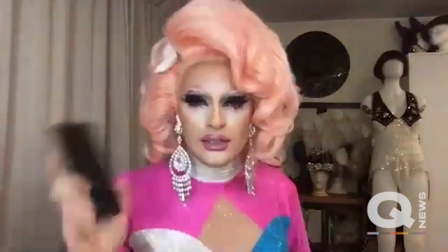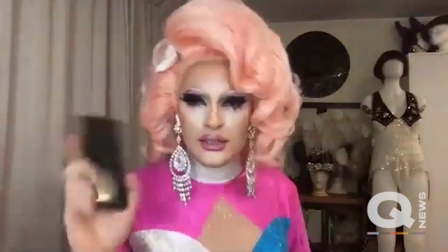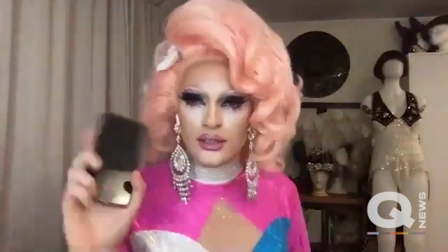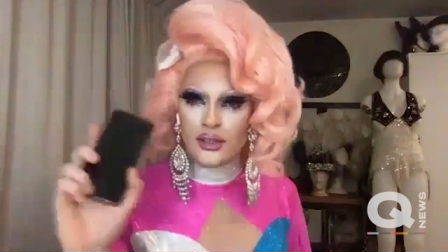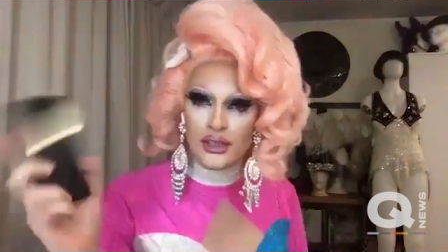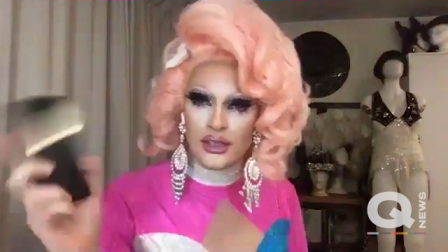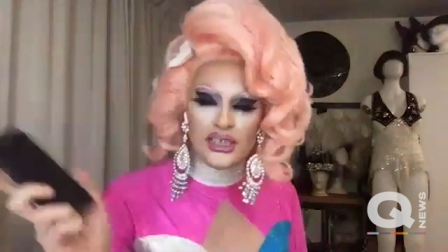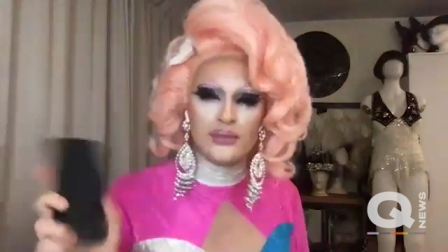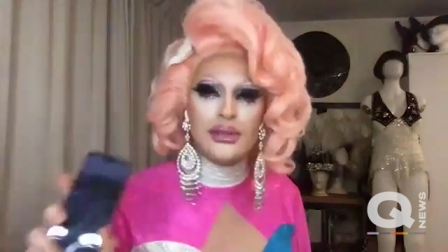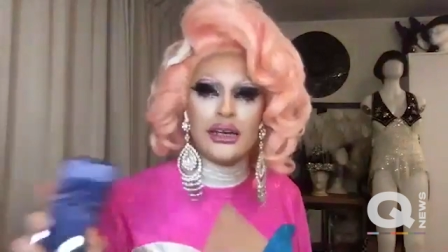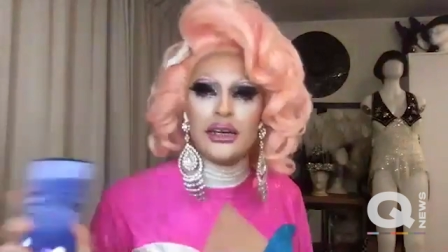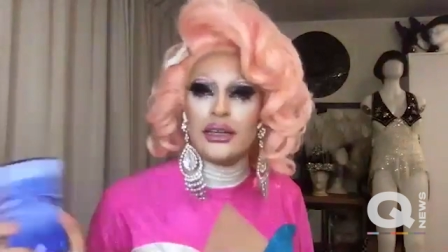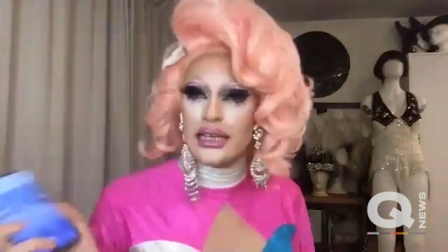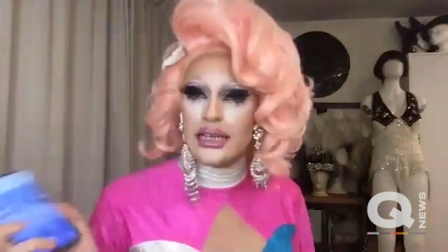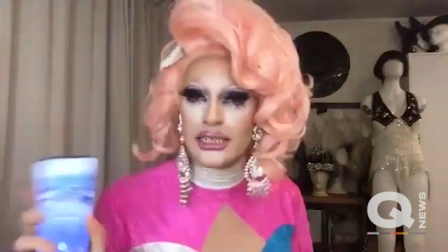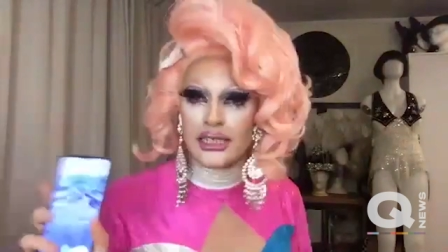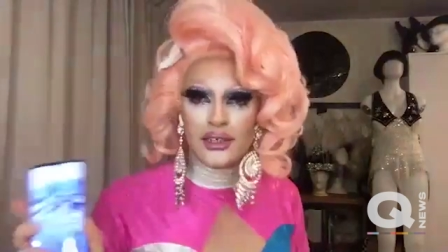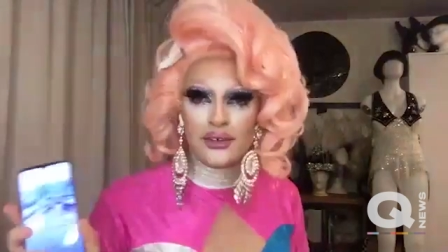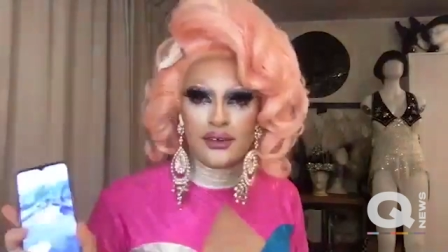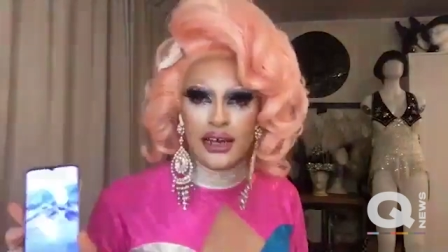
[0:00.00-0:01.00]
Contact me on
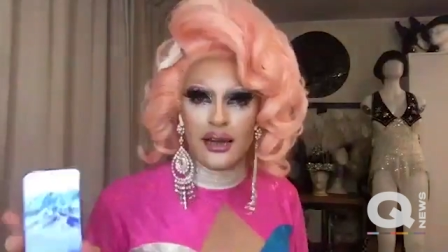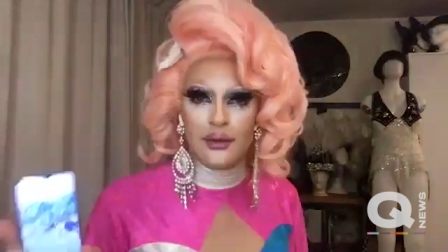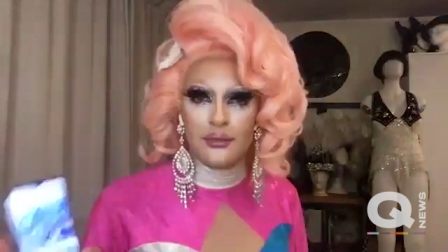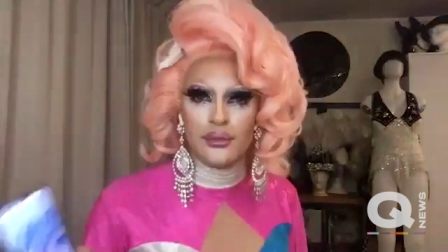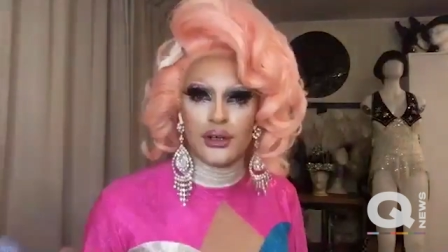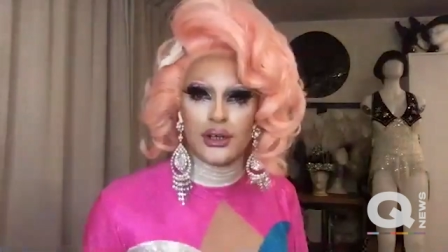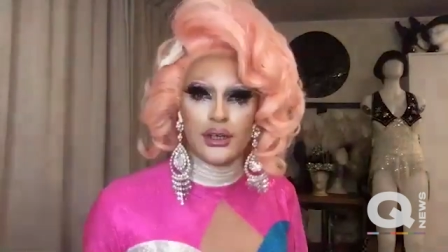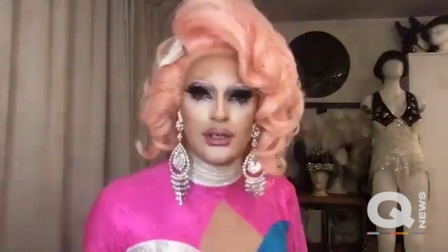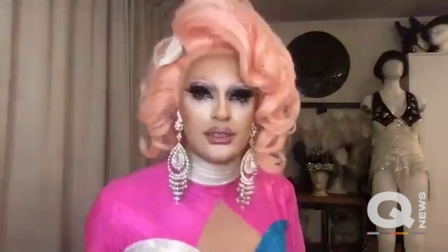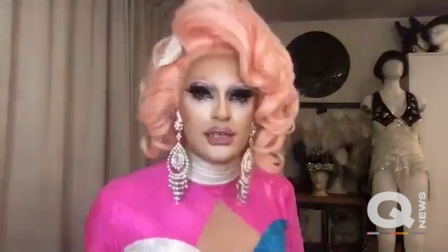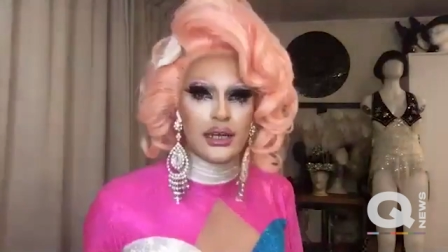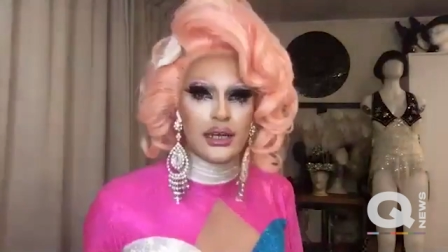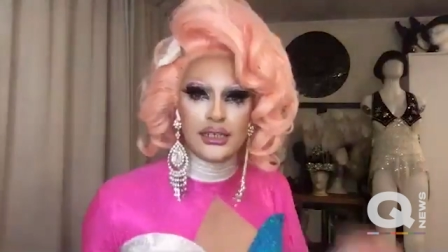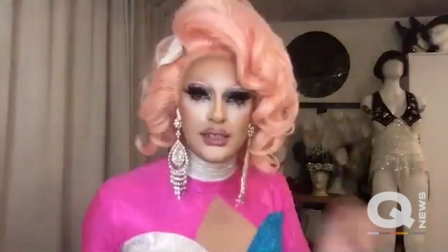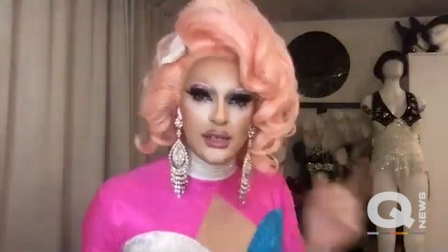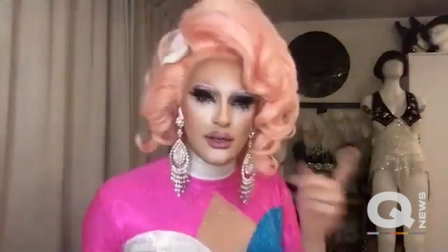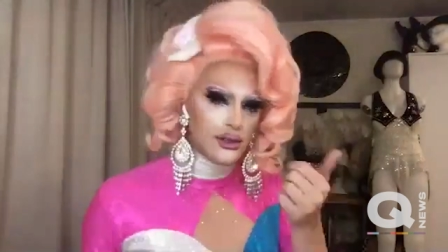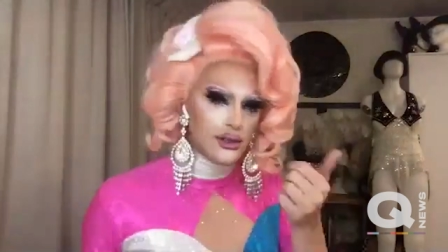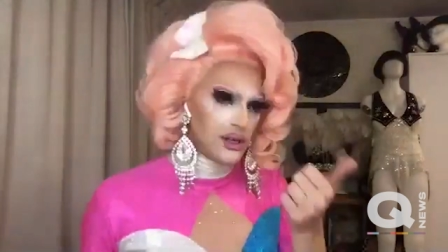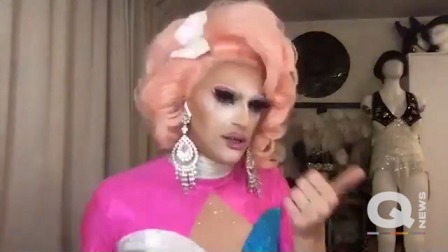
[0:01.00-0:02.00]
Instagram, because I
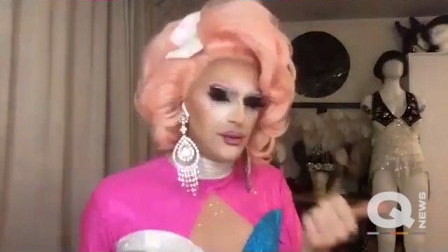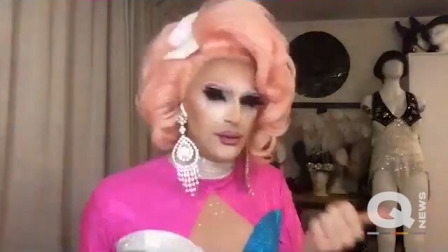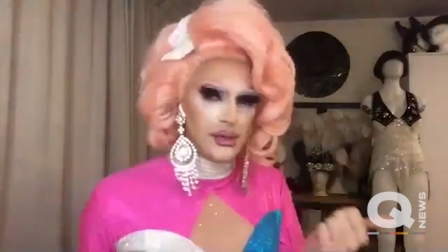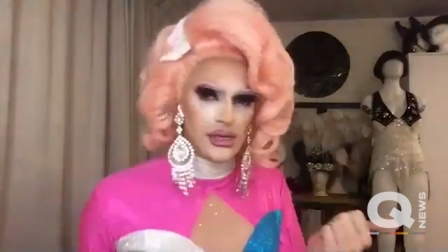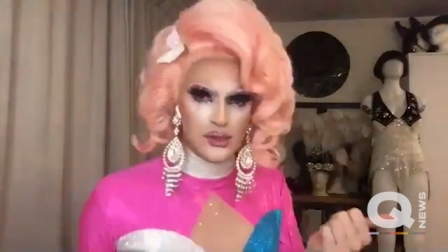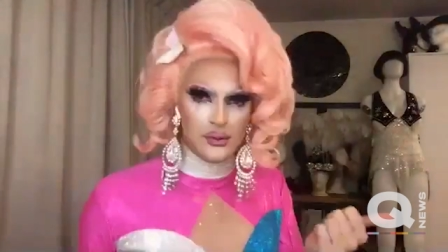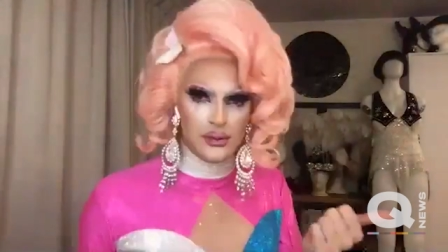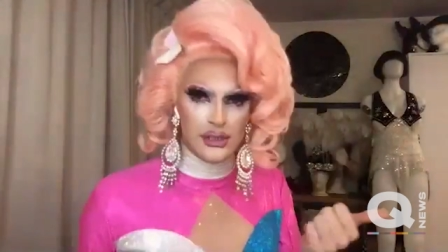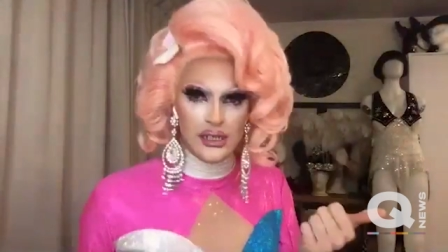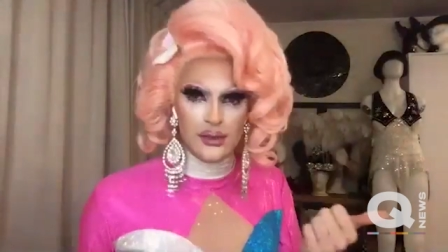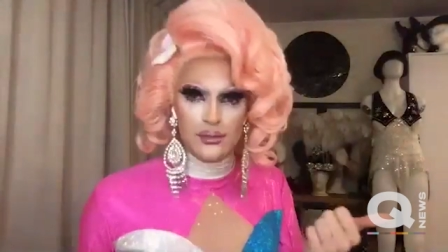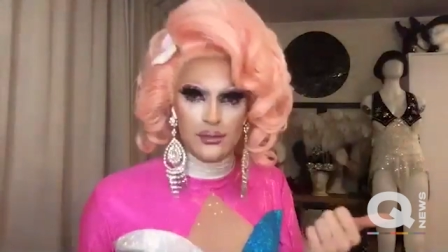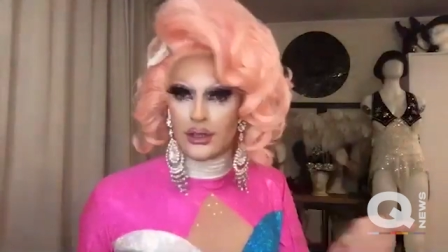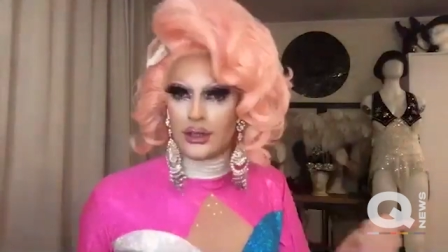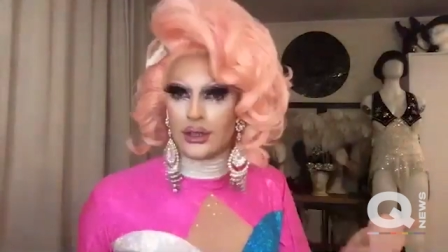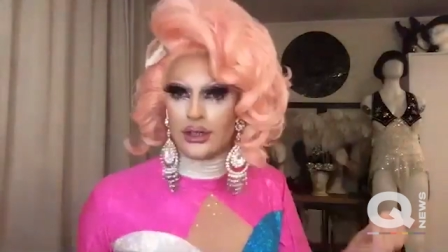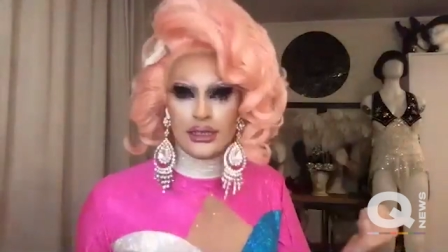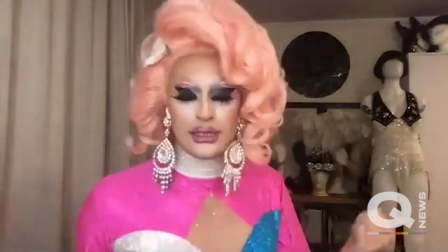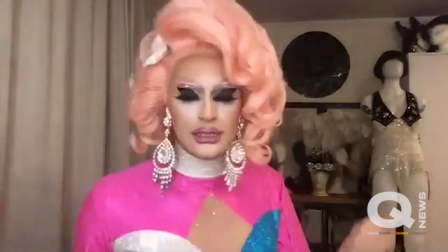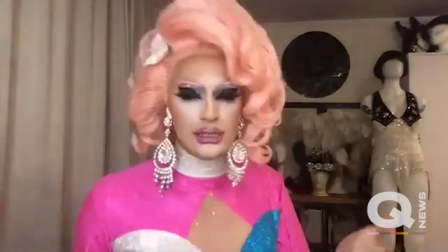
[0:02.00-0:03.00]
don't go on my Twitter
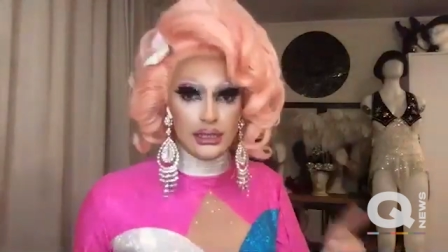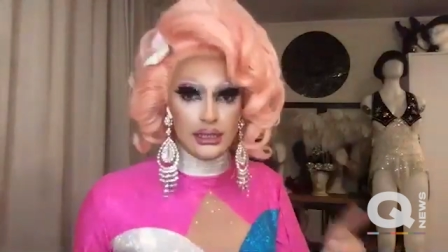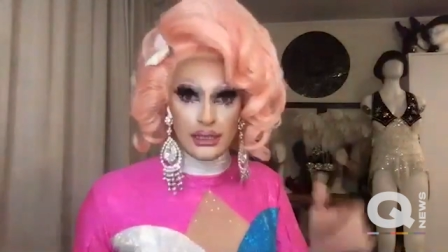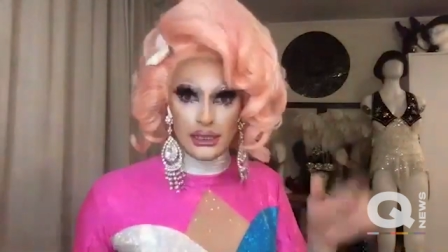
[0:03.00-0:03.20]
because,